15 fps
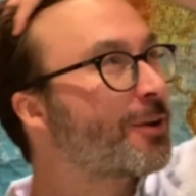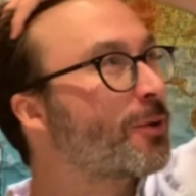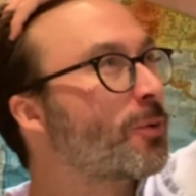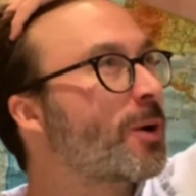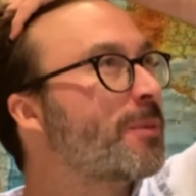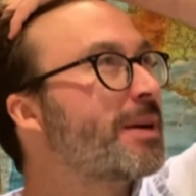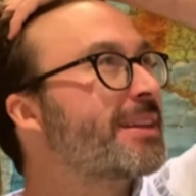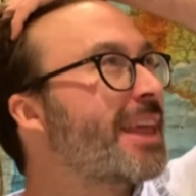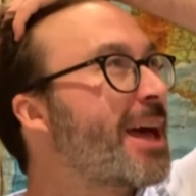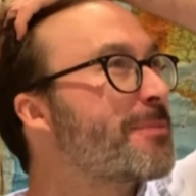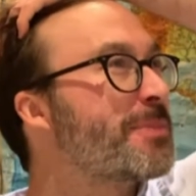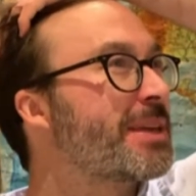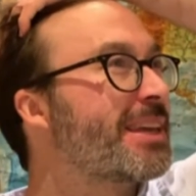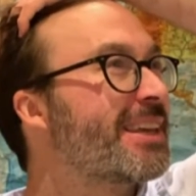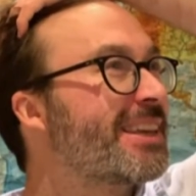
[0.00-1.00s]
Where might that
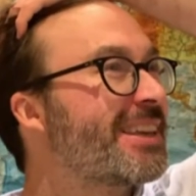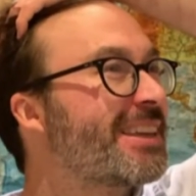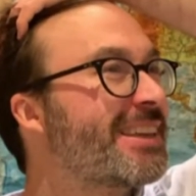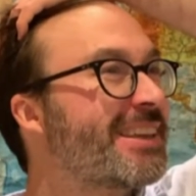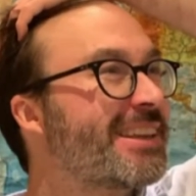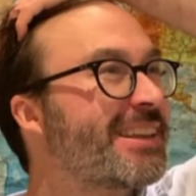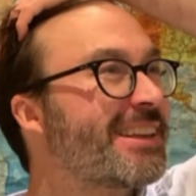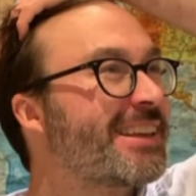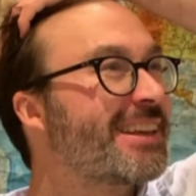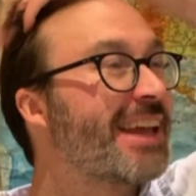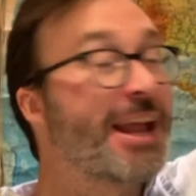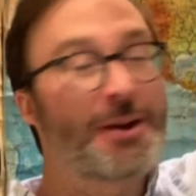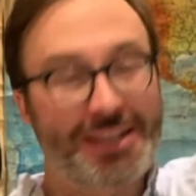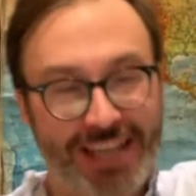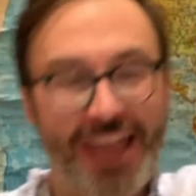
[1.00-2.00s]
be?
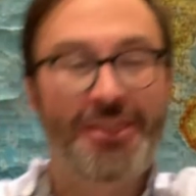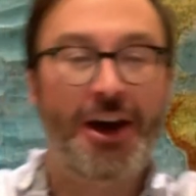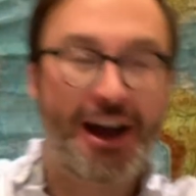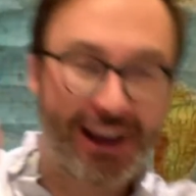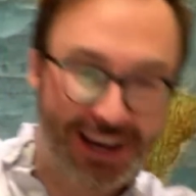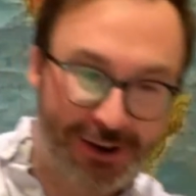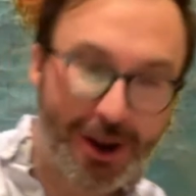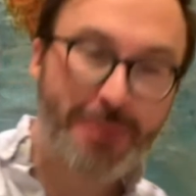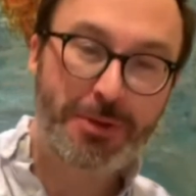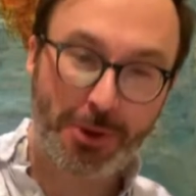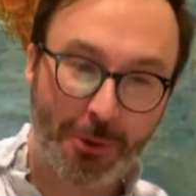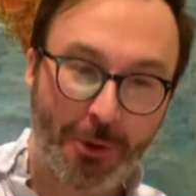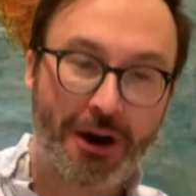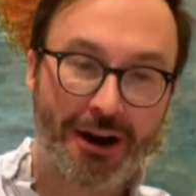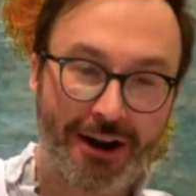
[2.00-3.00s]
Anyways, the higher up you
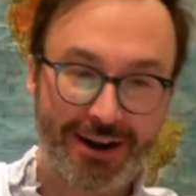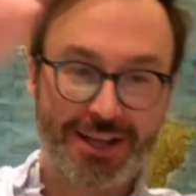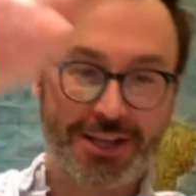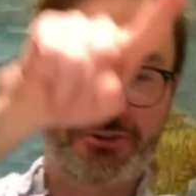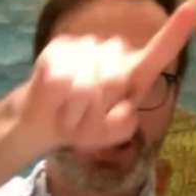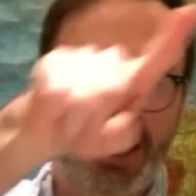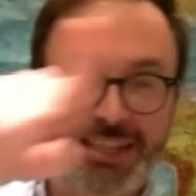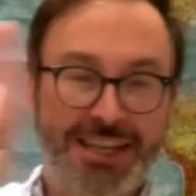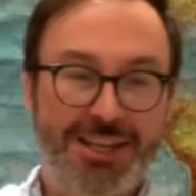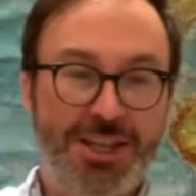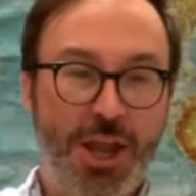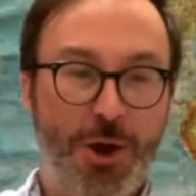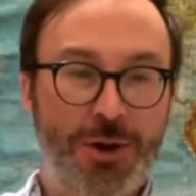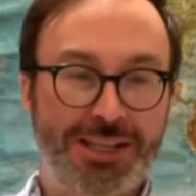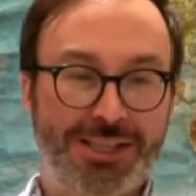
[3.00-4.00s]
are, you'll get to
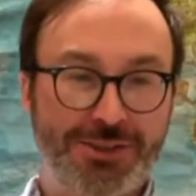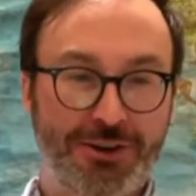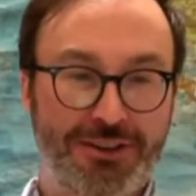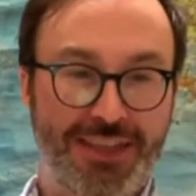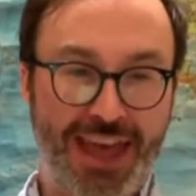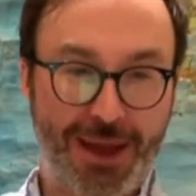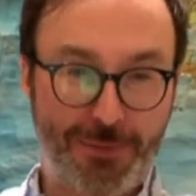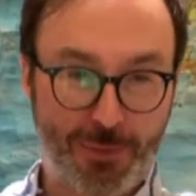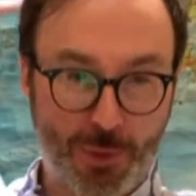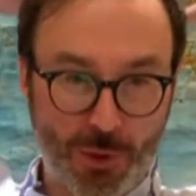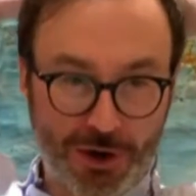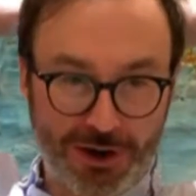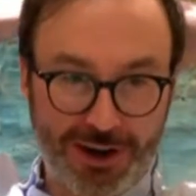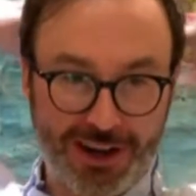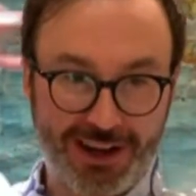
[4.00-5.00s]
notice sort of that
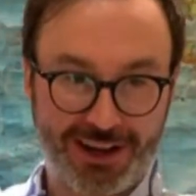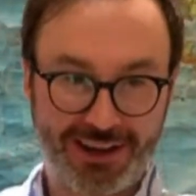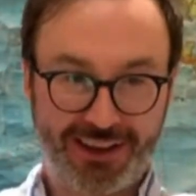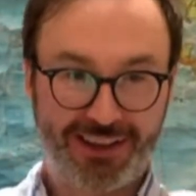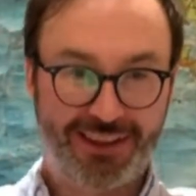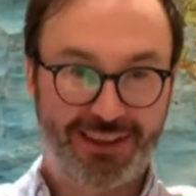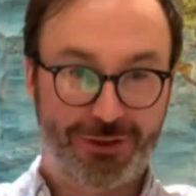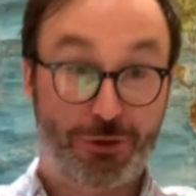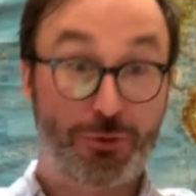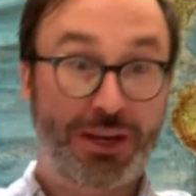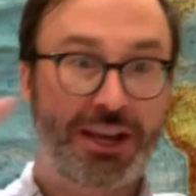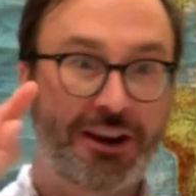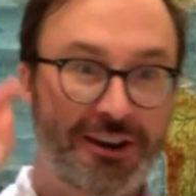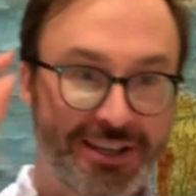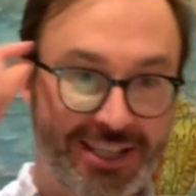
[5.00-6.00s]
more
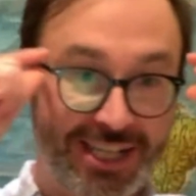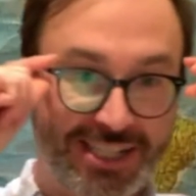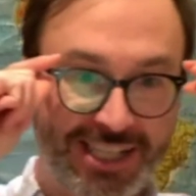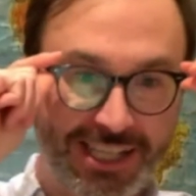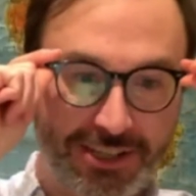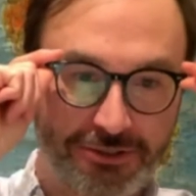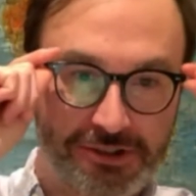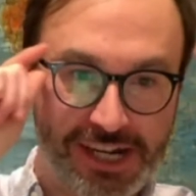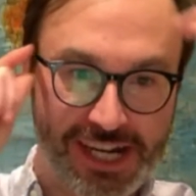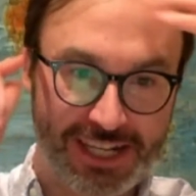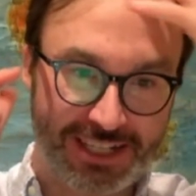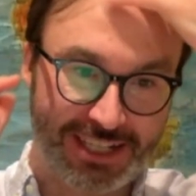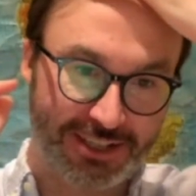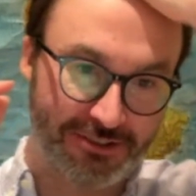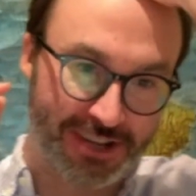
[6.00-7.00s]
360
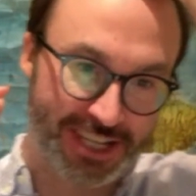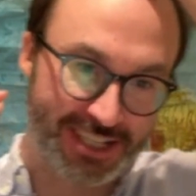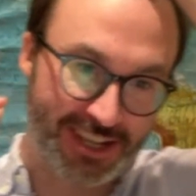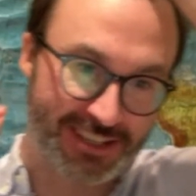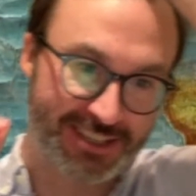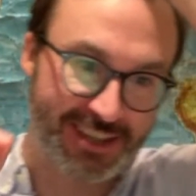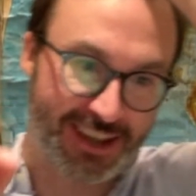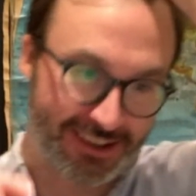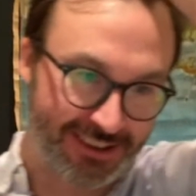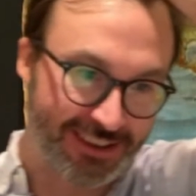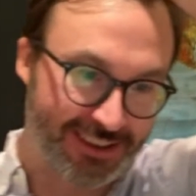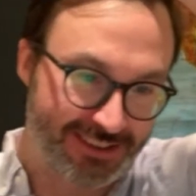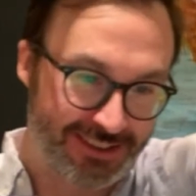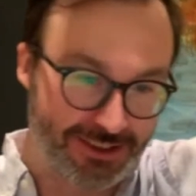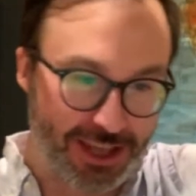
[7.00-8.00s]
degree sunset.
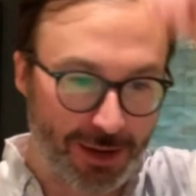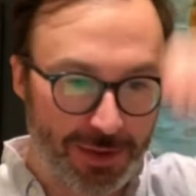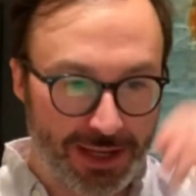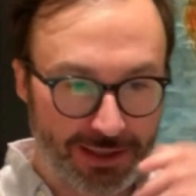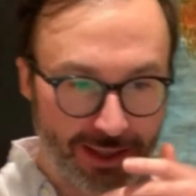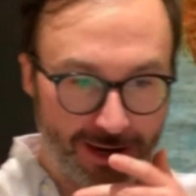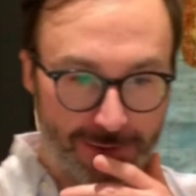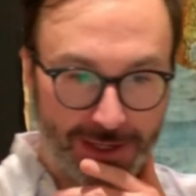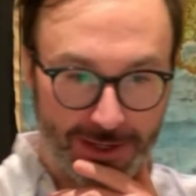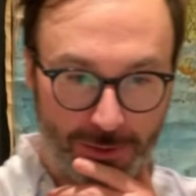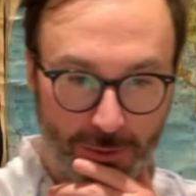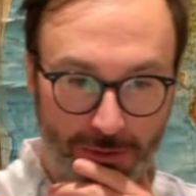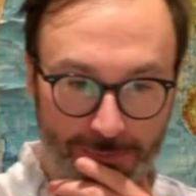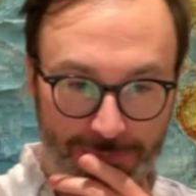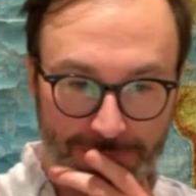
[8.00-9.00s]
So that'll be a
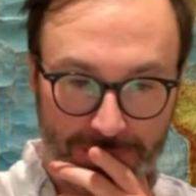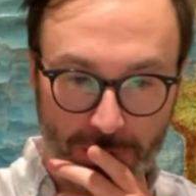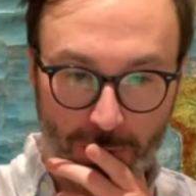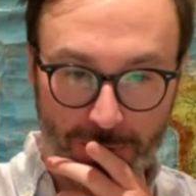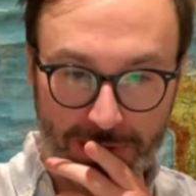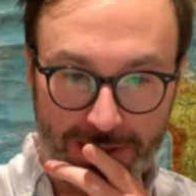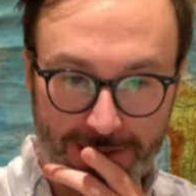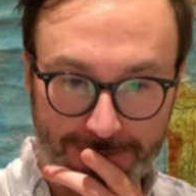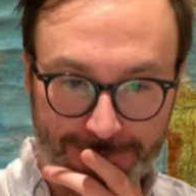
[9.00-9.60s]
cool place.